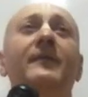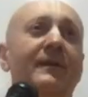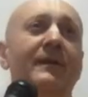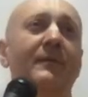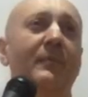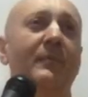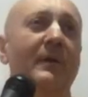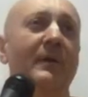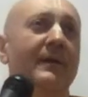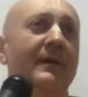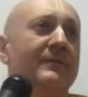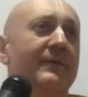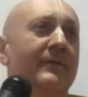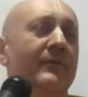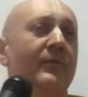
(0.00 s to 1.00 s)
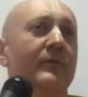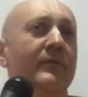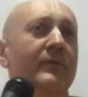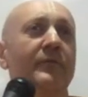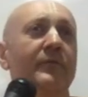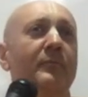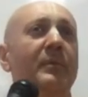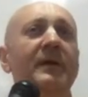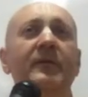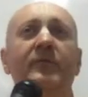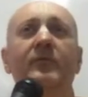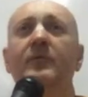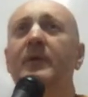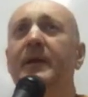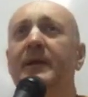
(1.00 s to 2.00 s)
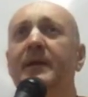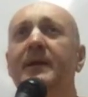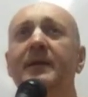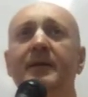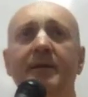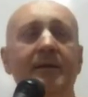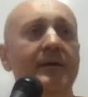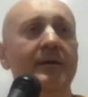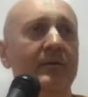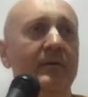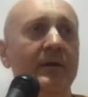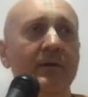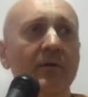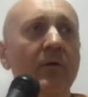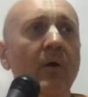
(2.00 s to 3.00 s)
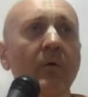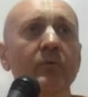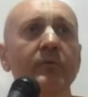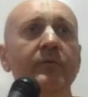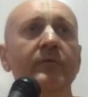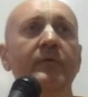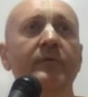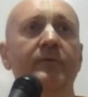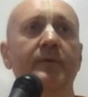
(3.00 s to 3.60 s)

thing, but they just so displease you like anything. They don't know how to serve.